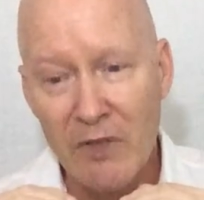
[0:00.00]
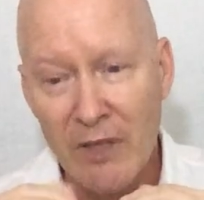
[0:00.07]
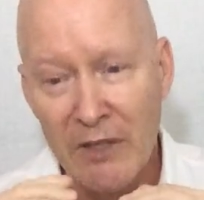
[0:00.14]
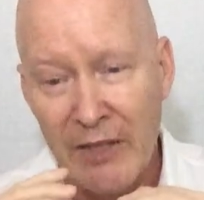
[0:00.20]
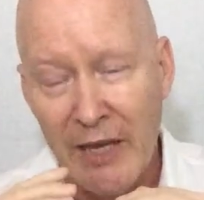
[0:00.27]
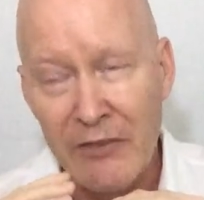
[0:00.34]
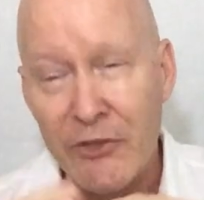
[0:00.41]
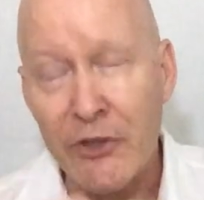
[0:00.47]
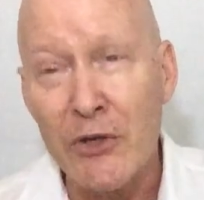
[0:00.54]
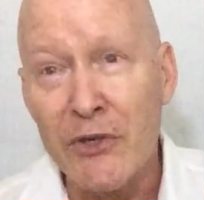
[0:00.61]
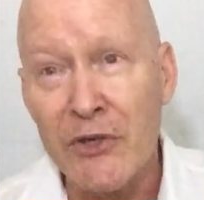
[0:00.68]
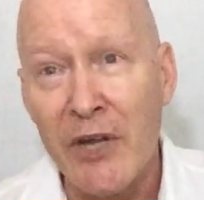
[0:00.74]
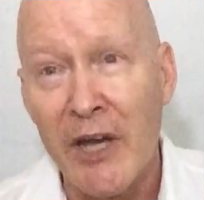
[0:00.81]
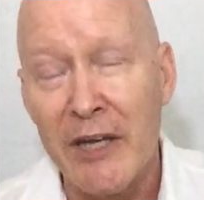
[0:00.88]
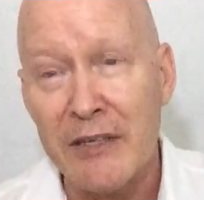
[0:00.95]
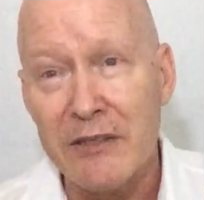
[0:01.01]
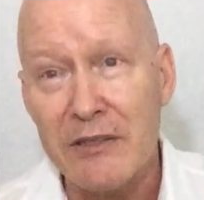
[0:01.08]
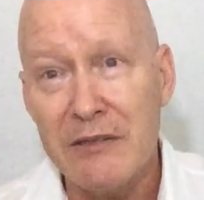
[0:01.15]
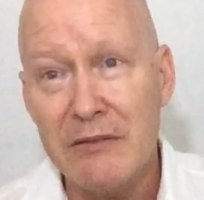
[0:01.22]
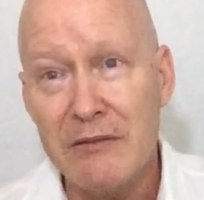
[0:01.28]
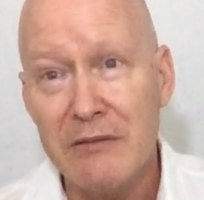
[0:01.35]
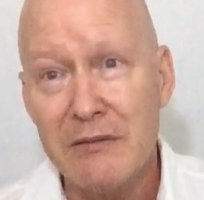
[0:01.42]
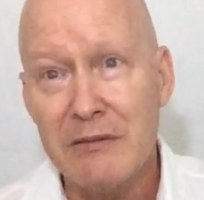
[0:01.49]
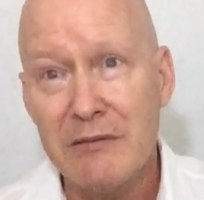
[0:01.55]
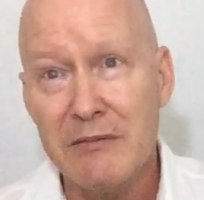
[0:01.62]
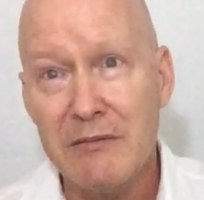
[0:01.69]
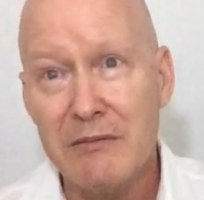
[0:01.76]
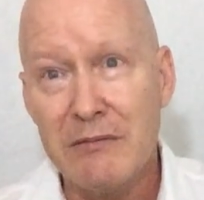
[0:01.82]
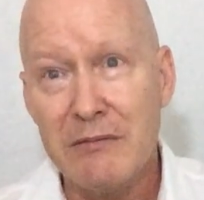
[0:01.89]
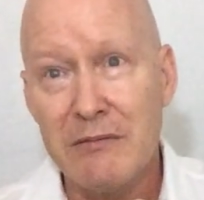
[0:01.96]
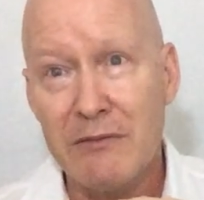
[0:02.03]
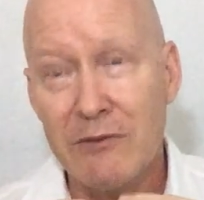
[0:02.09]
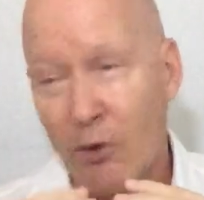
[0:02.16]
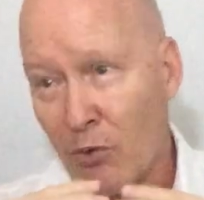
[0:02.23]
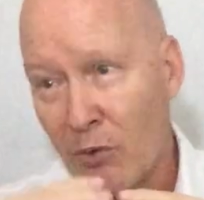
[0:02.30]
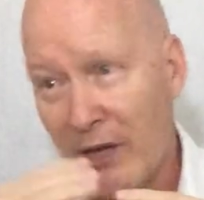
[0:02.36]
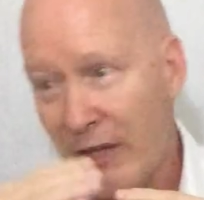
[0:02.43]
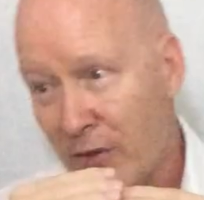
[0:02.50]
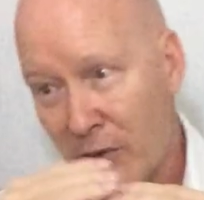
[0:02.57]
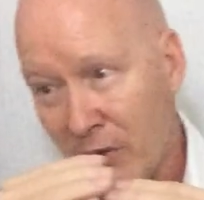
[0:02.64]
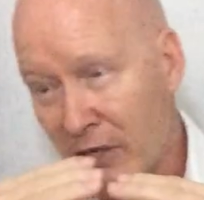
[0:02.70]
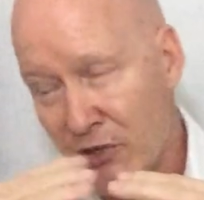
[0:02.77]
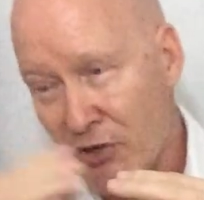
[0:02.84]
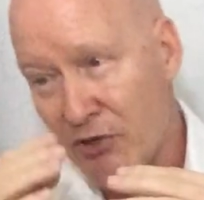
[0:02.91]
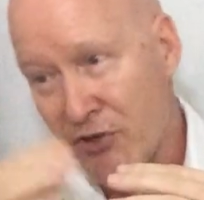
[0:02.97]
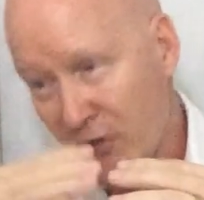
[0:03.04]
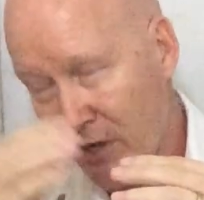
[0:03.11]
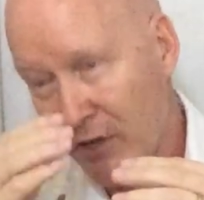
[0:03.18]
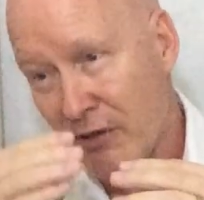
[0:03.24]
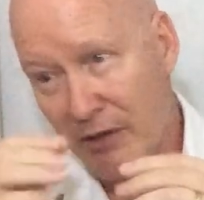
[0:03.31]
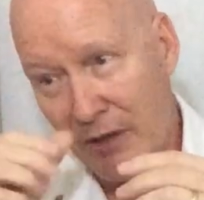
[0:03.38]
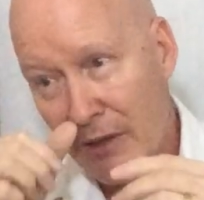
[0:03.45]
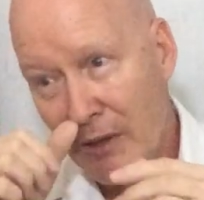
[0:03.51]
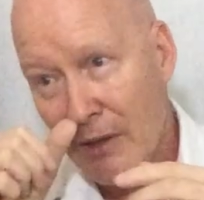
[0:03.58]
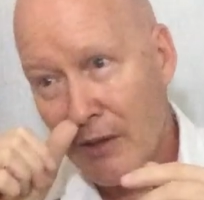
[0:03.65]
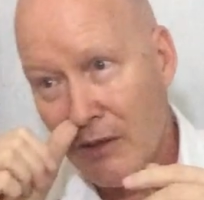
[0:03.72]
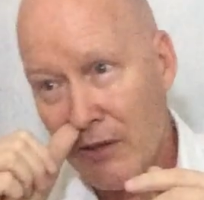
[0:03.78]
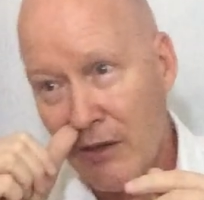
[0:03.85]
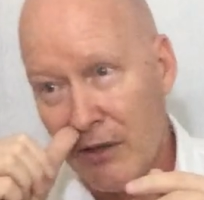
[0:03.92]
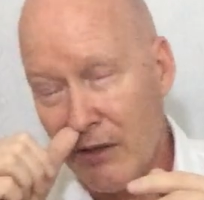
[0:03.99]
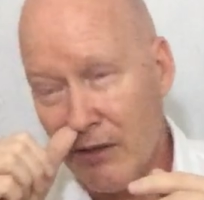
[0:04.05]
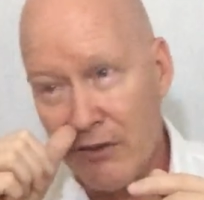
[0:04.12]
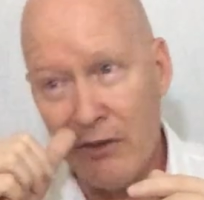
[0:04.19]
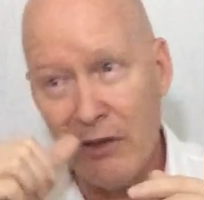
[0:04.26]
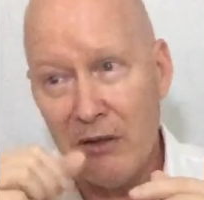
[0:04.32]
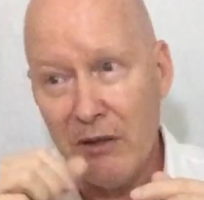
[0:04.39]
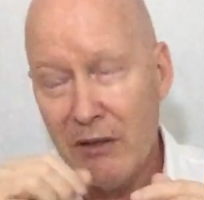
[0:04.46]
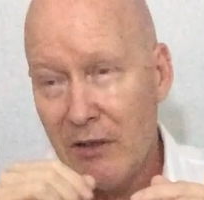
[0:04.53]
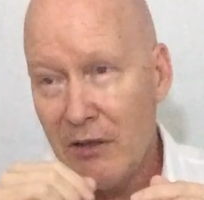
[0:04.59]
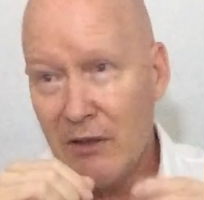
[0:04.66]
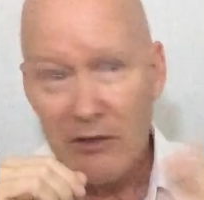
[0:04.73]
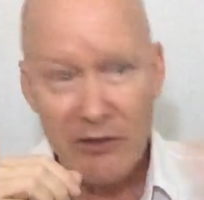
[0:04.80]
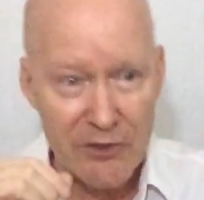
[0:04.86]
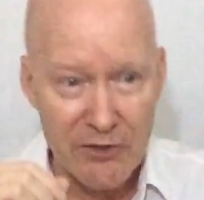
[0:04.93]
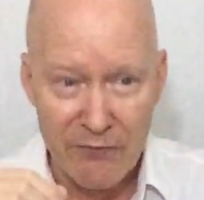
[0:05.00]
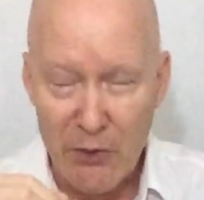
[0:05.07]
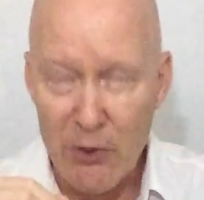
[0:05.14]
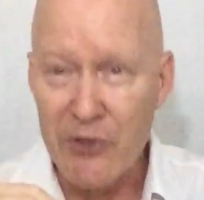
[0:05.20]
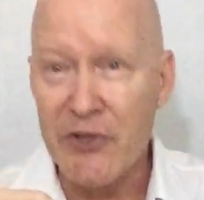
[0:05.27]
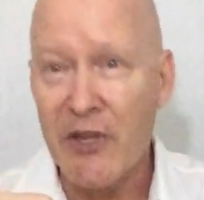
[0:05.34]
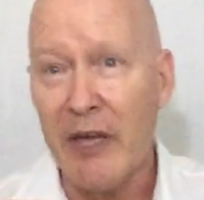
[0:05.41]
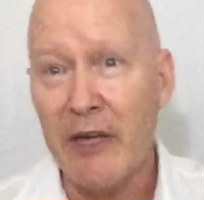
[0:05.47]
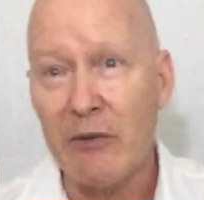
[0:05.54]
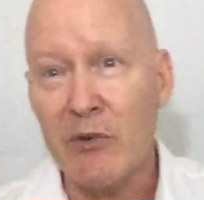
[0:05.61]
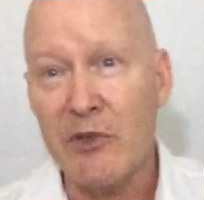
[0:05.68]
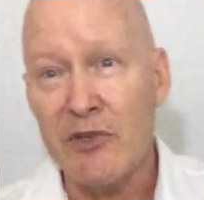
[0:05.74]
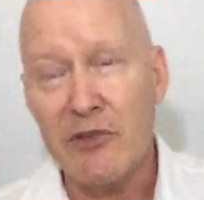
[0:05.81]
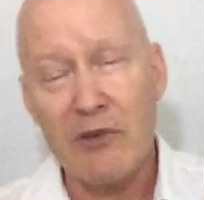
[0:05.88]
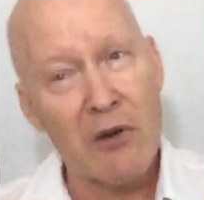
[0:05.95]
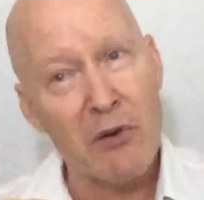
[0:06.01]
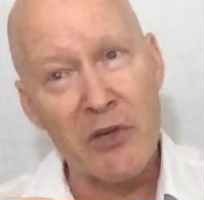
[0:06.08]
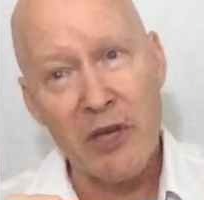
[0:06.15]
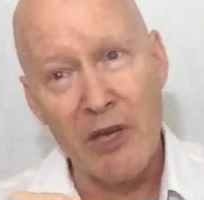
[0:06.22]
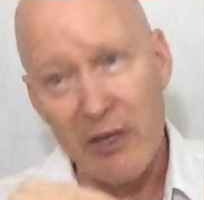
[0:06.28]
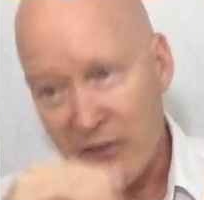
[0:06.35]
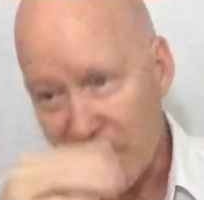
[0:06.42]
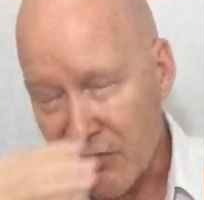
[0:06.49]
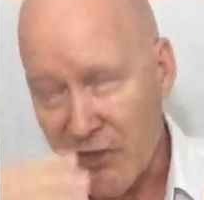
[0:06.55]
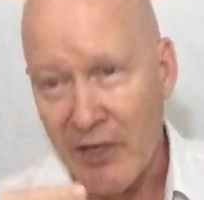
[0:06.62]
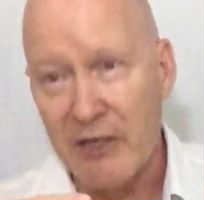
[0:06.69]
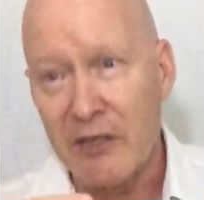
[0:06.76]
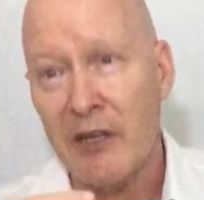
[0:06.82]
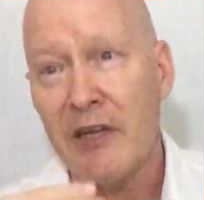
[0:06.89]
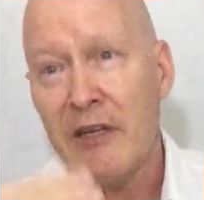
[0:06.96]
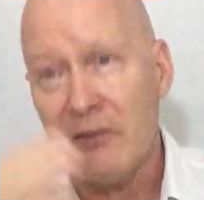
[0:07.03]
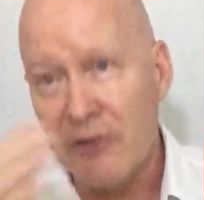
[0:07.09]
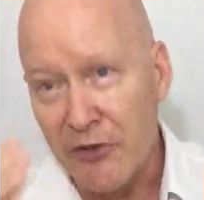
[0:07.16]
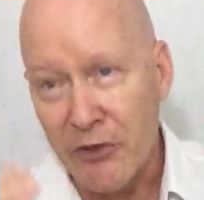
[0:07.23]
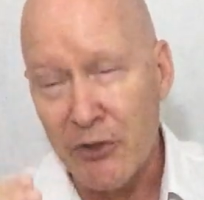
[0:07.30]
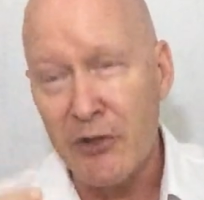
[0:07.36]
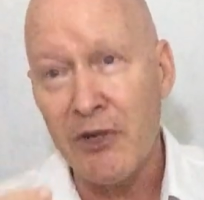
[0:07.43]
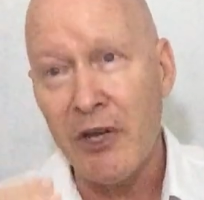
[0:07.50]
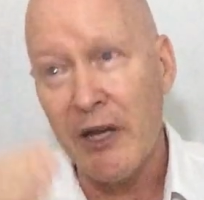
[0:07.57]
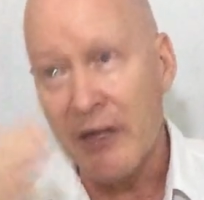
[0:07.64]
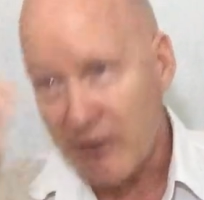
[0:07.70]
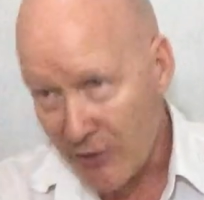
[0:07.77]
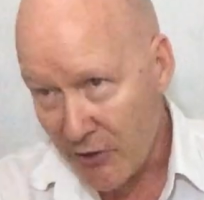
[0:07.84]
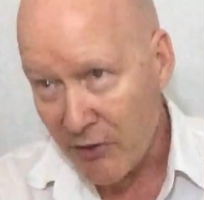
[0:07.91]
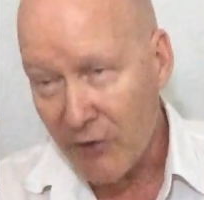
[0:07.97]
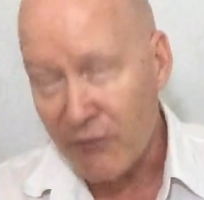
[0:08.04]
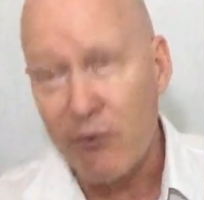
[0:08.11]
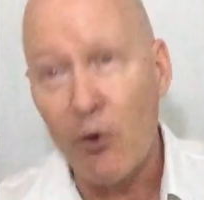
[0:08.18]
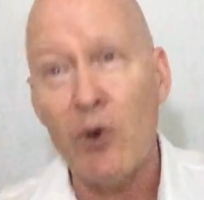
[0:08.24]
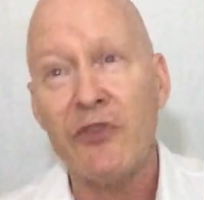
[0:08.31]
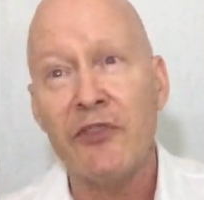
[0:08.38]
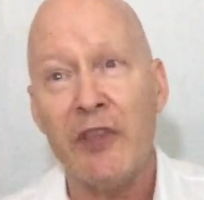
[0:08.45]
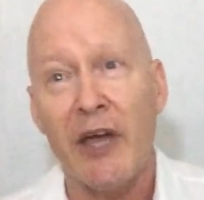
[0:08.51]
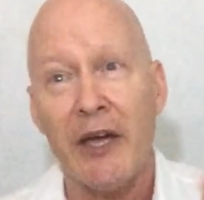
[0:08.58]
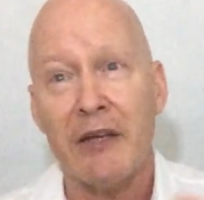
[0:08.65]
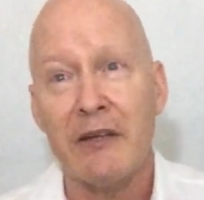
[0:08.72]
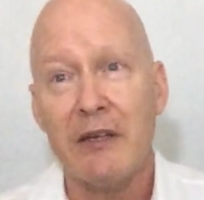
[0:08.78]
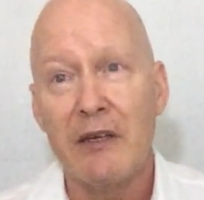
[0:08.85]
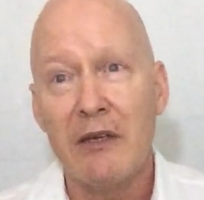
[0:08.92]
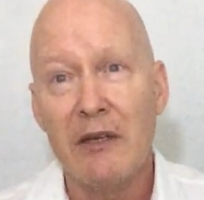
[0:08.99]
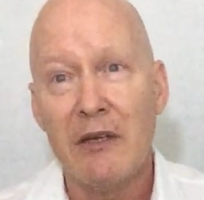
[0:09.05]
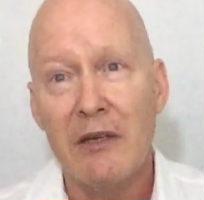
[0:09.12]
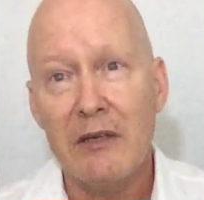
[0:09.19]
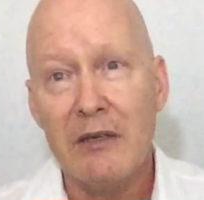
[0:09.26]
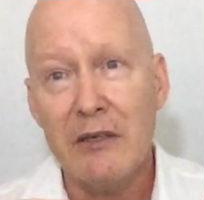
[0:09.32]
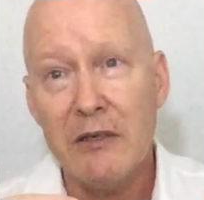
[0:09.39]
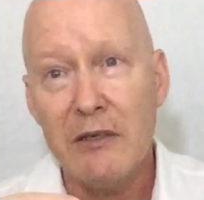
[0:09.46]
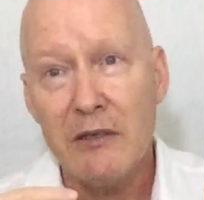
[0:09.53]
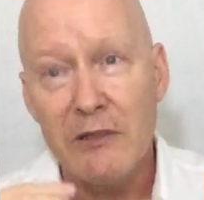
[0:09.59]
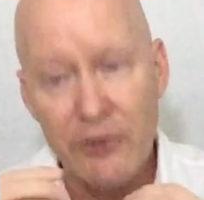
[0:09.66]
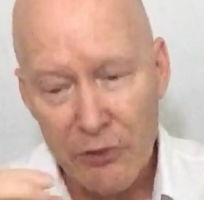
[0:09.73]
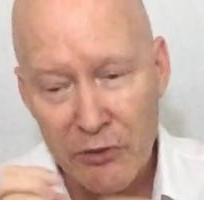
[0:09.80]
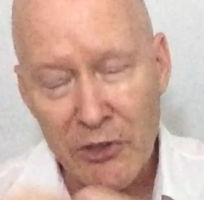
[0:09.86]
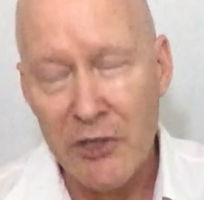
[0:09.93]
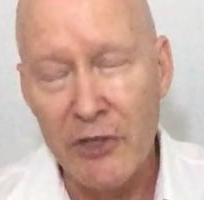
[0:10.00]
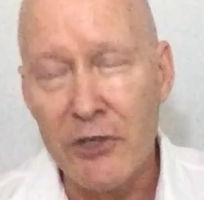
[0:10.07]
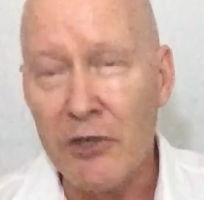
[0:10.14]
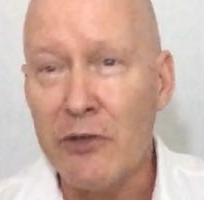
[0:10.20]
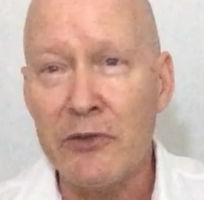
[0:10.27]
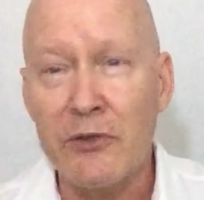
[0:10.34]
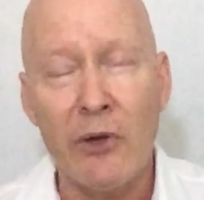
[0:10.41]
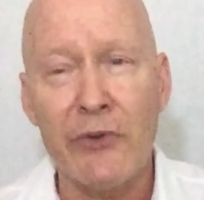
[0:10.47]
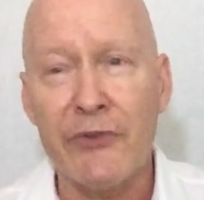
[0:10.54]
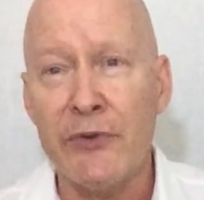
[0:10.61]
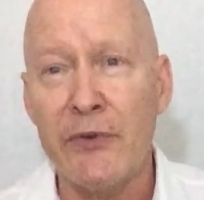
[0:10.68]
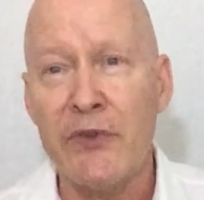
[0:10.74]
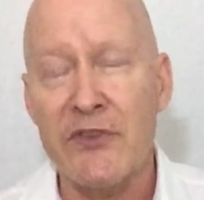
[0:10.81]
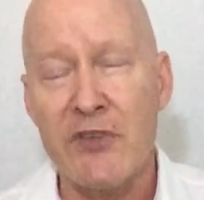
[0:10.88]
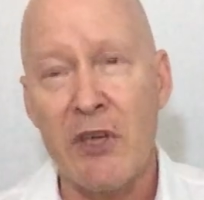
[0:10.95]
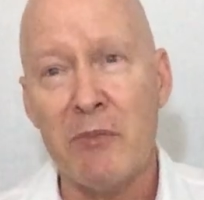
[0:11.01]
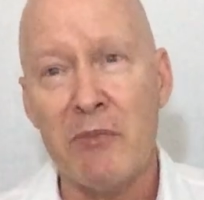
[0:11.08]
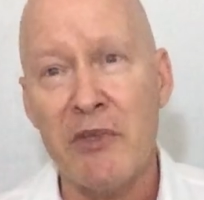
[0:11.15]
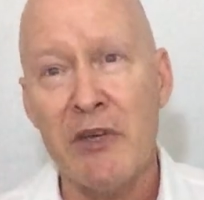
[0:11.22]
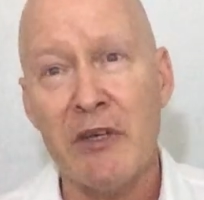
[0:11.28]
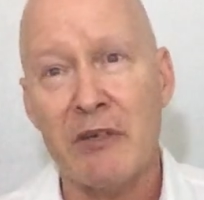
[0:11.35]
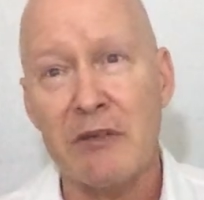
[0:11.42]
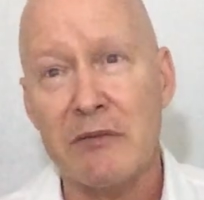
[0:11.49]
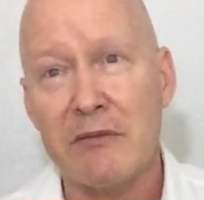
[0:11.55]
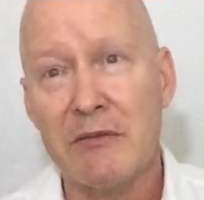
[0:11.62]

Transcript: And that third night, or rather I should say because the first night was okay, the second night, the third night, and then the fourth night, you're going to go through the same thing.